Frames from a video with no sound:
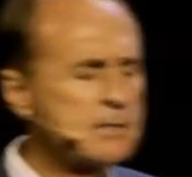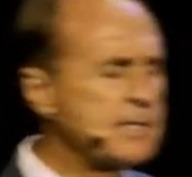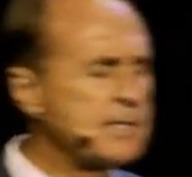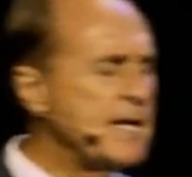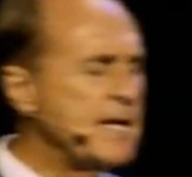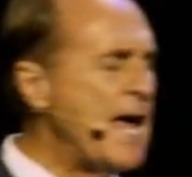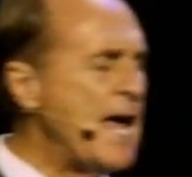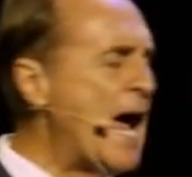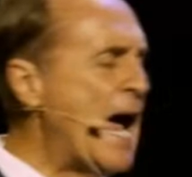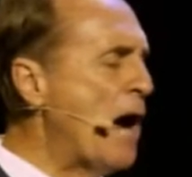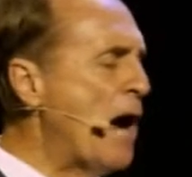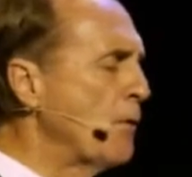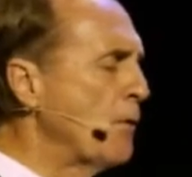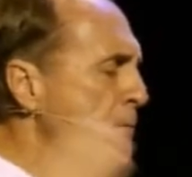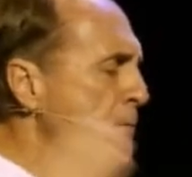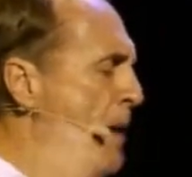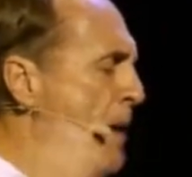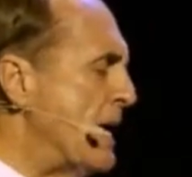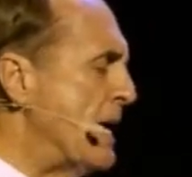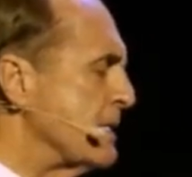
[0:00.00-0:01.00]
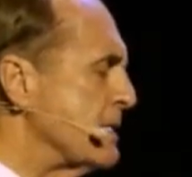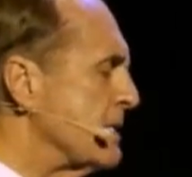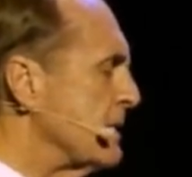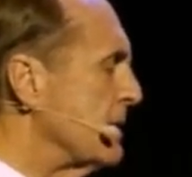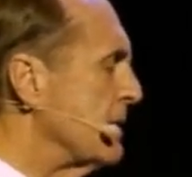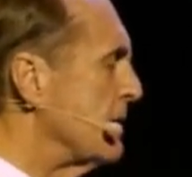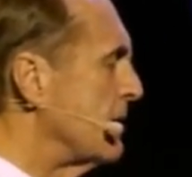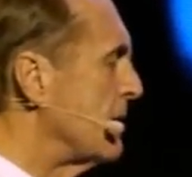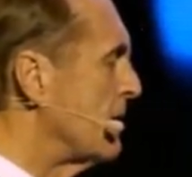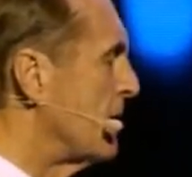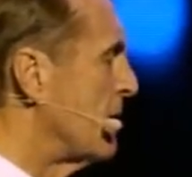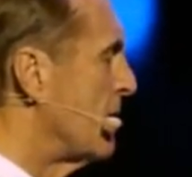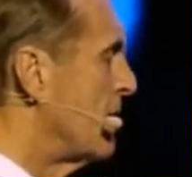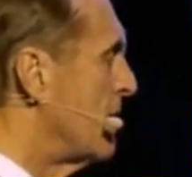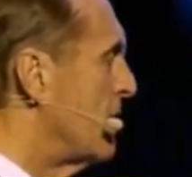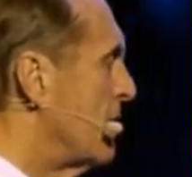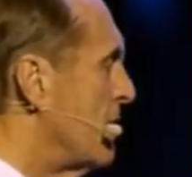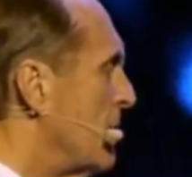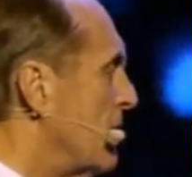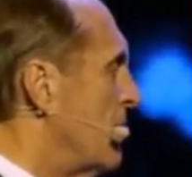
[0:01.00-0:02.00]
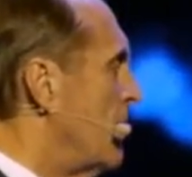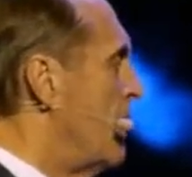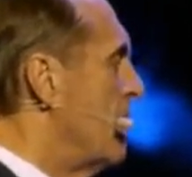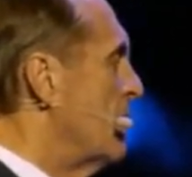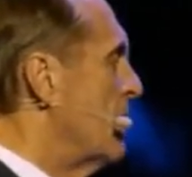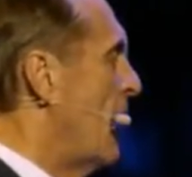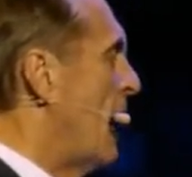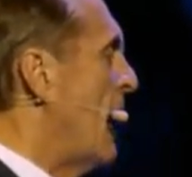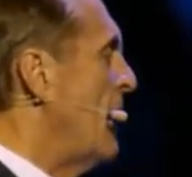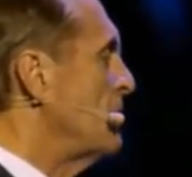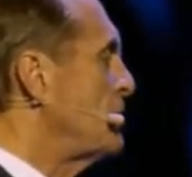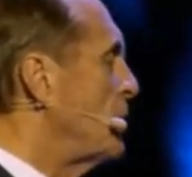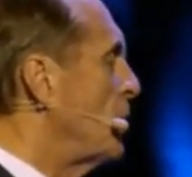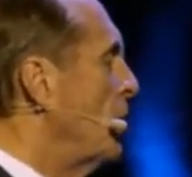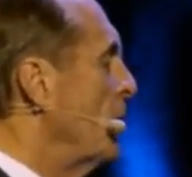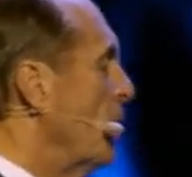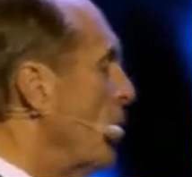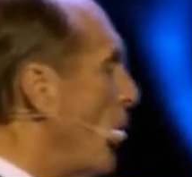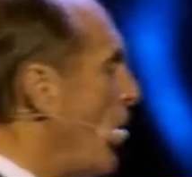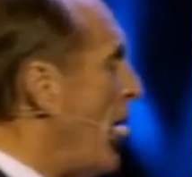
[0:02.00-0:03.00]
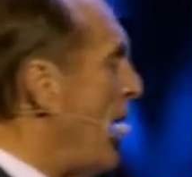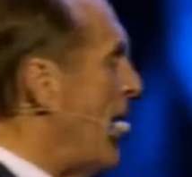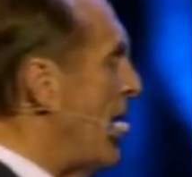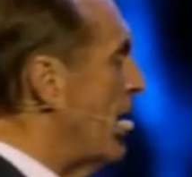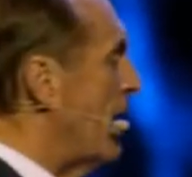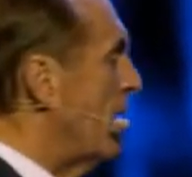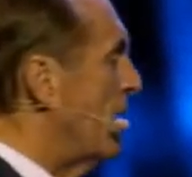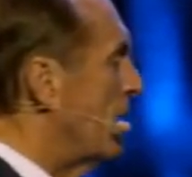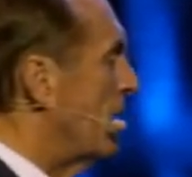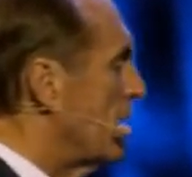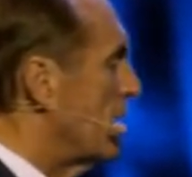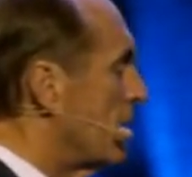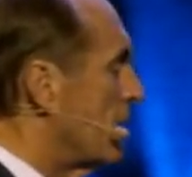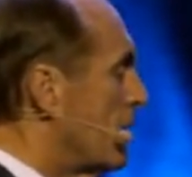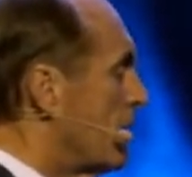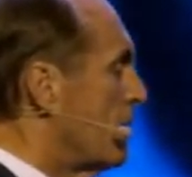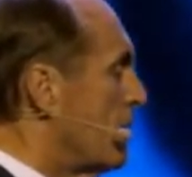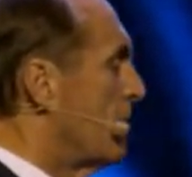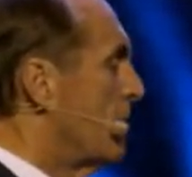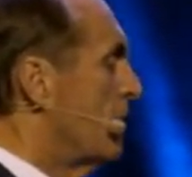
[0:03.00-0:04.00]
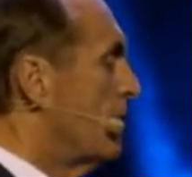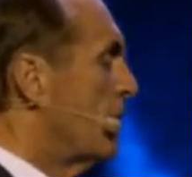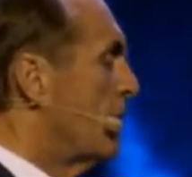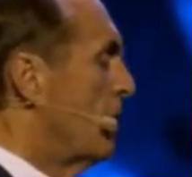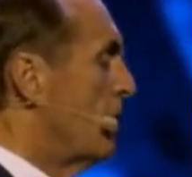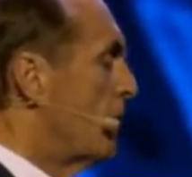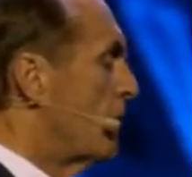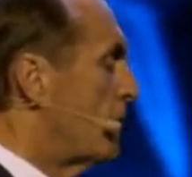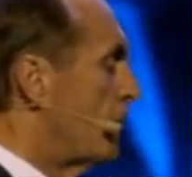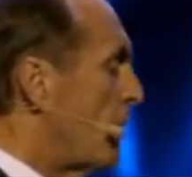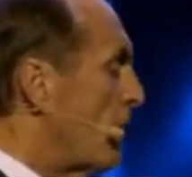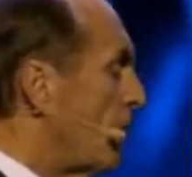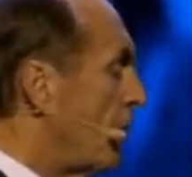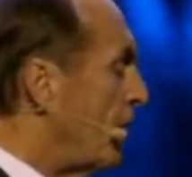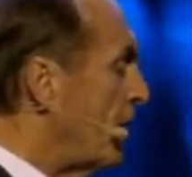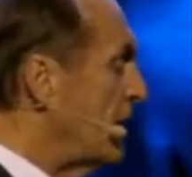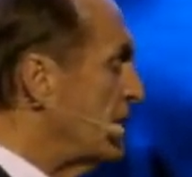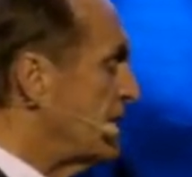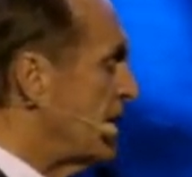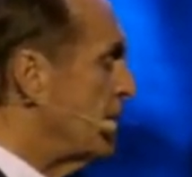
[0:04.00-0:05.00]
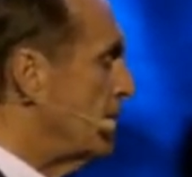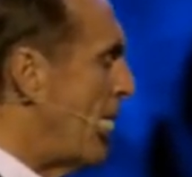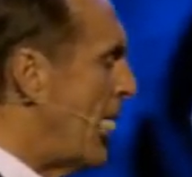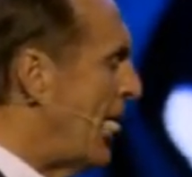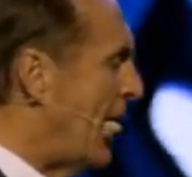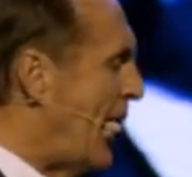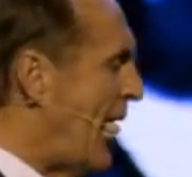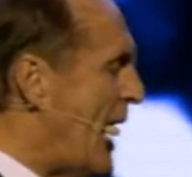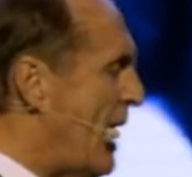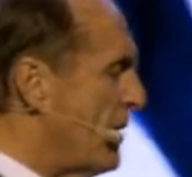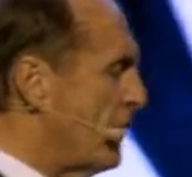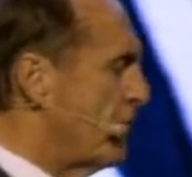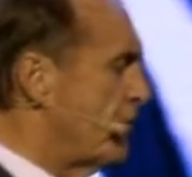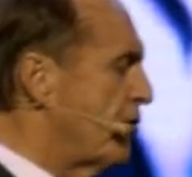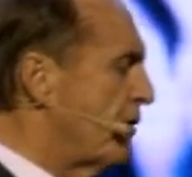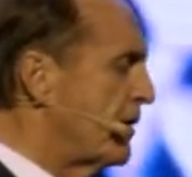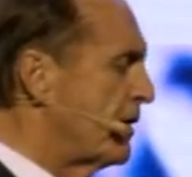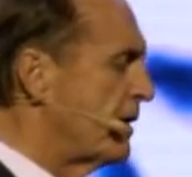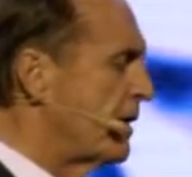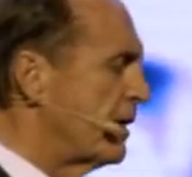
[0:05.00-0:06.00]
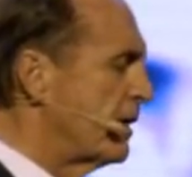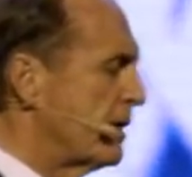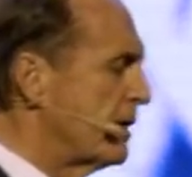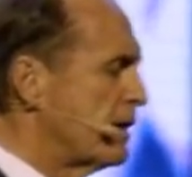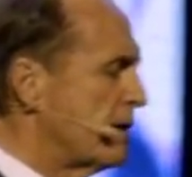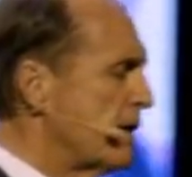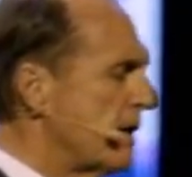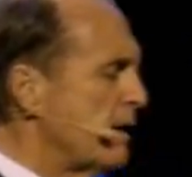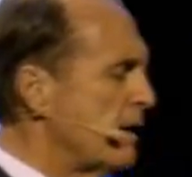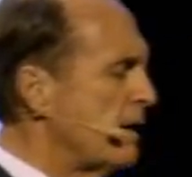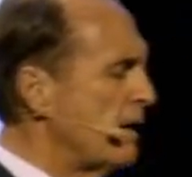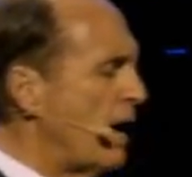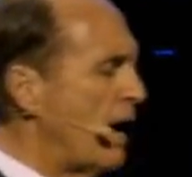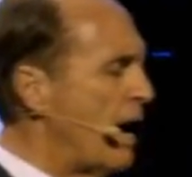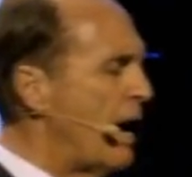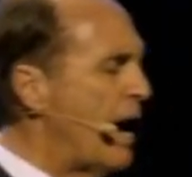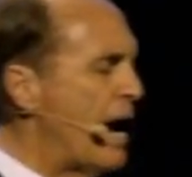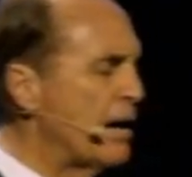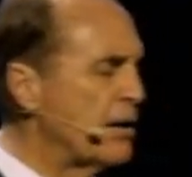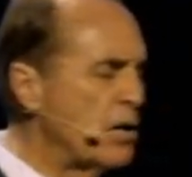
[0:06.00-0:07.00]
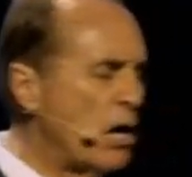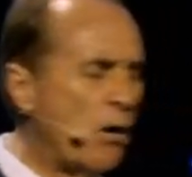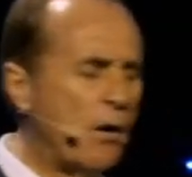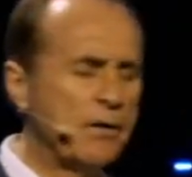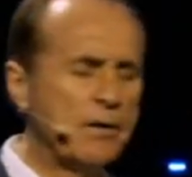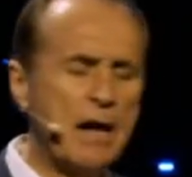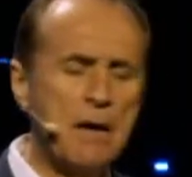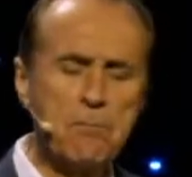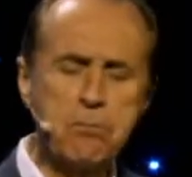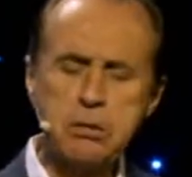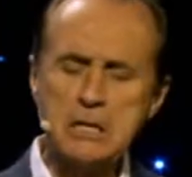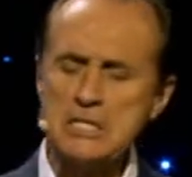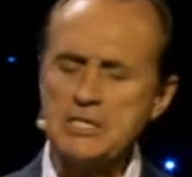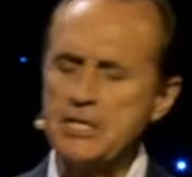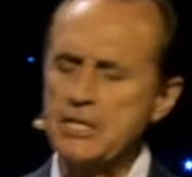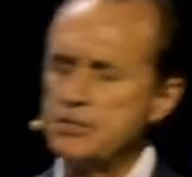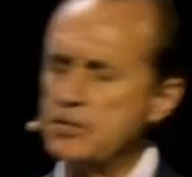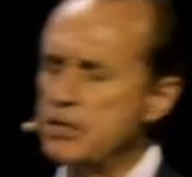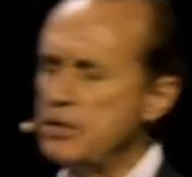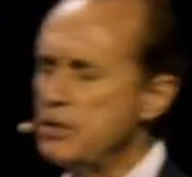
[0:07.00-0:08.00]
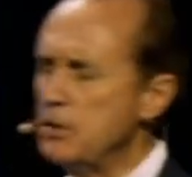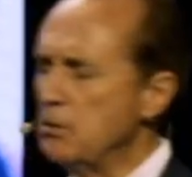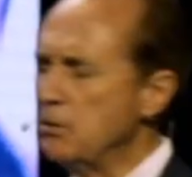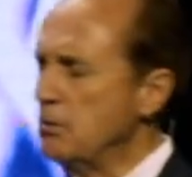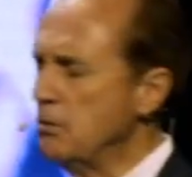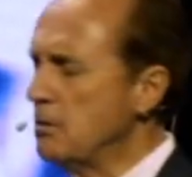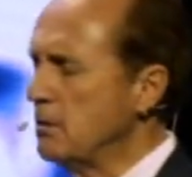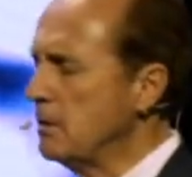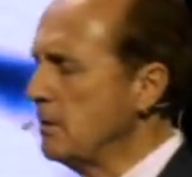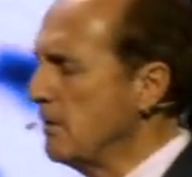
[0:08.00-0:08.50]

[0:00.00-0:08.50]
Today I repent. I turn away from things in my life I know are not pleasing to you.